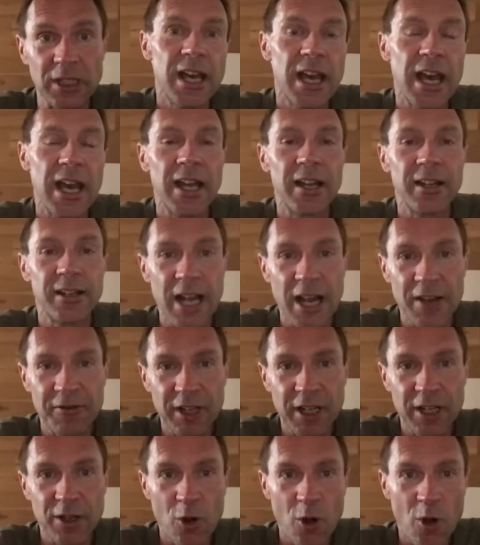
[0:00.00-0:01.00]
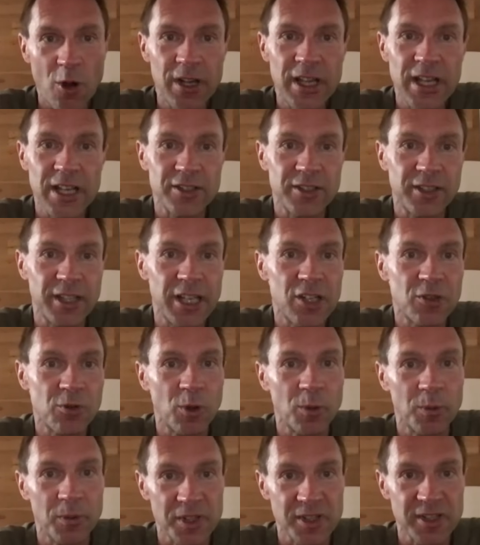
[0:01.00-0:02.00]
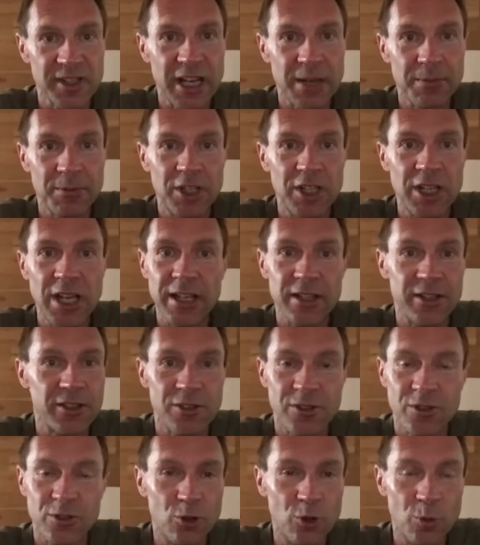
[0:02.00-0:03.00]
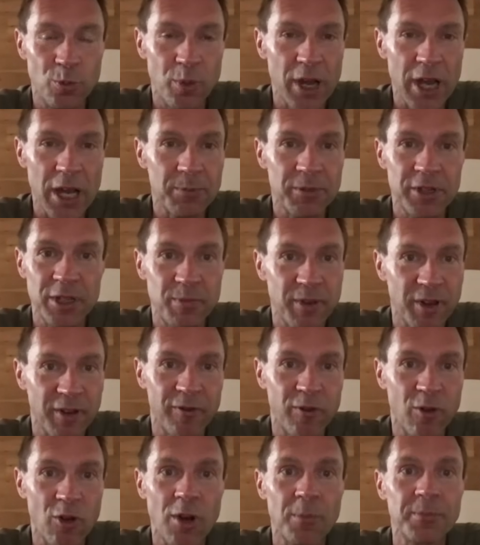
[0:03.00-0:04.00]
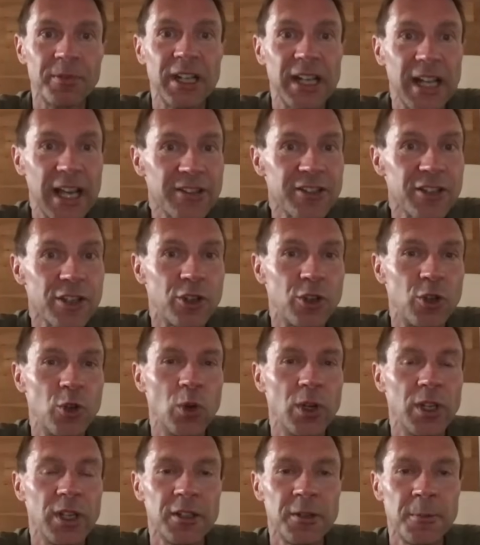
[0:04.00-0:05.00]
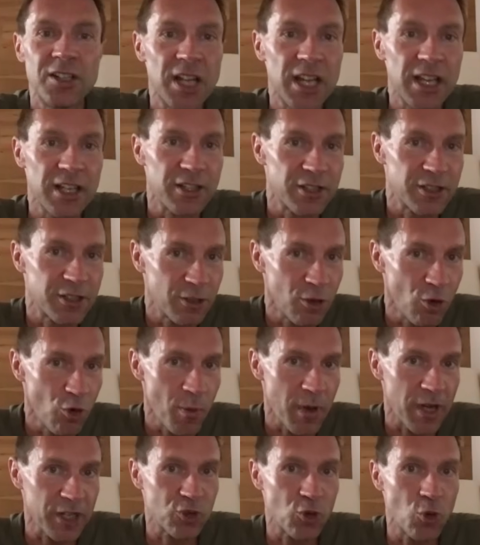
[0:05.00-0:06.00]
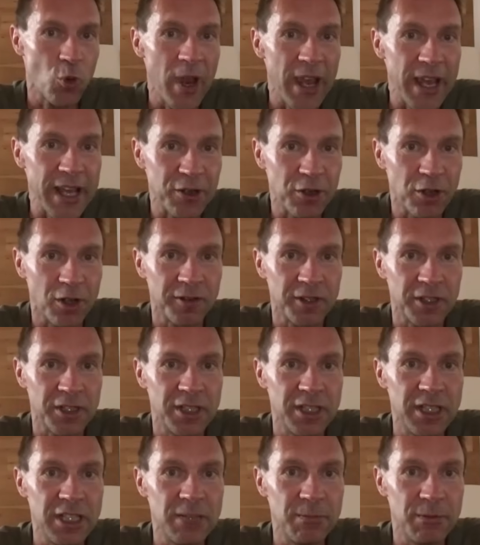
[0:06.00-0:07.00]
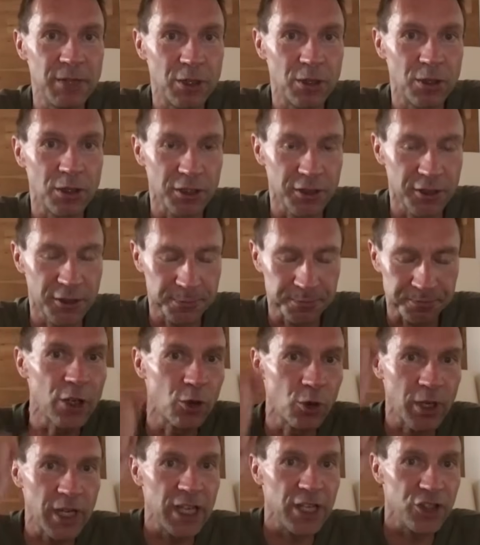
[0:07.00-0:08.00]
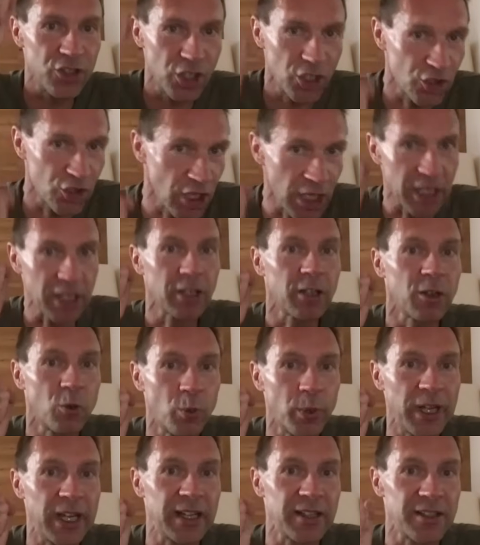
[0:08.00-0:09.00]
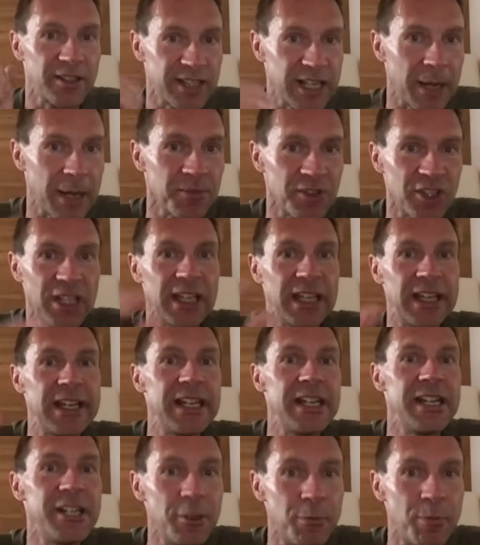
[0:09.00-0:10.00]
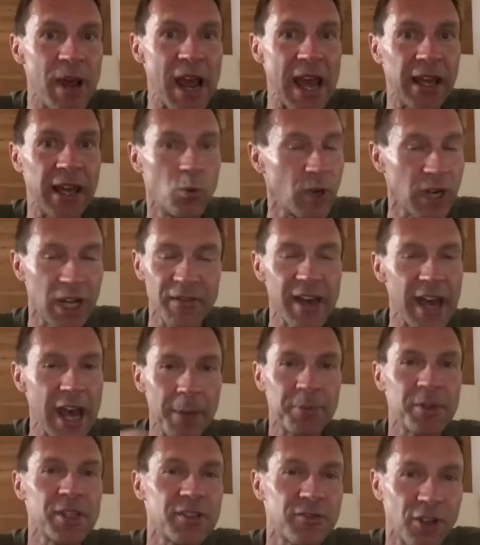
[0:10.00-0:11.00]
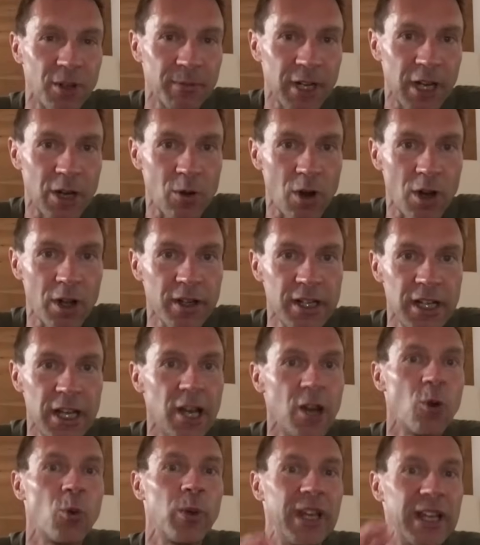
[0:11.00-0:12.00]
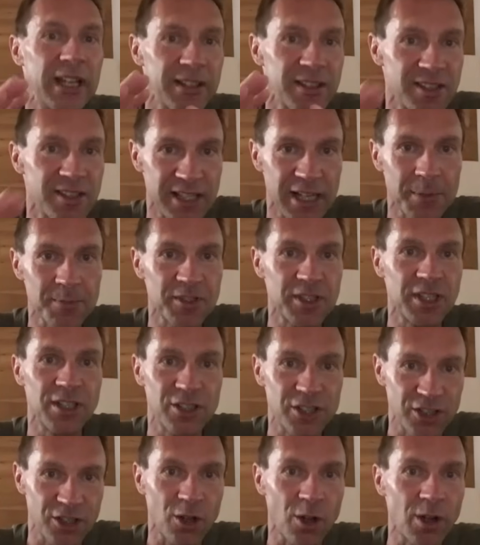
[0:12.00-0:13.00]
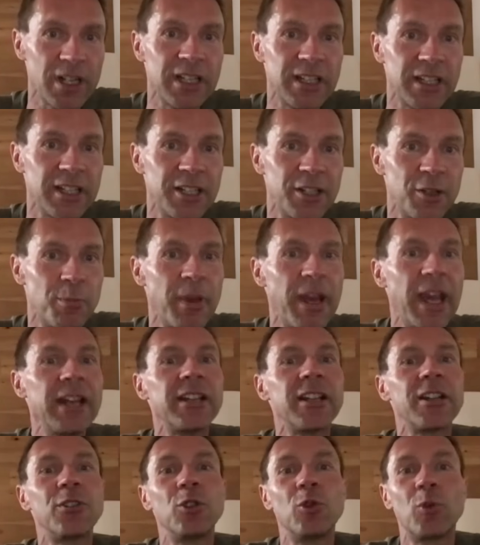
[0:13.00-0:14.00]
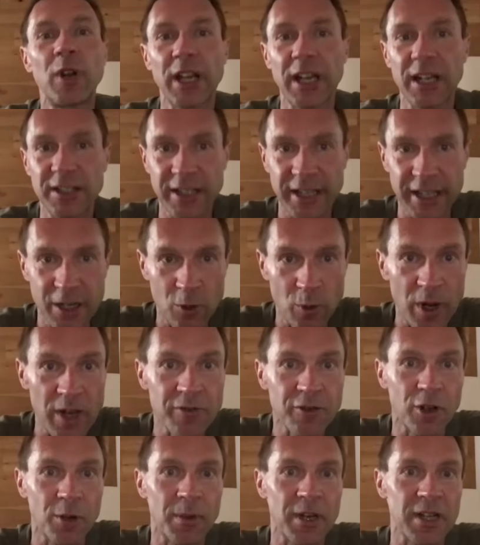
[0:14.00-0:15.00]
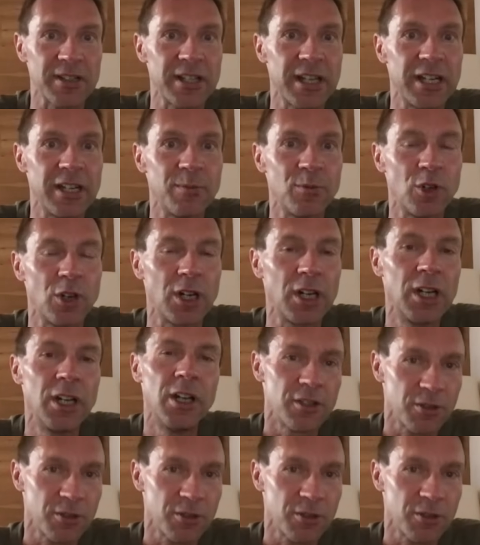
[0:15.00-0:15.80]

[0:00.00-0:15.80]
And having an earlier stage run with Simon Yates, superbly performed and executed, takes so much weight off a team, because, okay, ching ching, we got something in the bank. Whatever happens from now on, we got something solid in the bank that no one can take away from us anymore.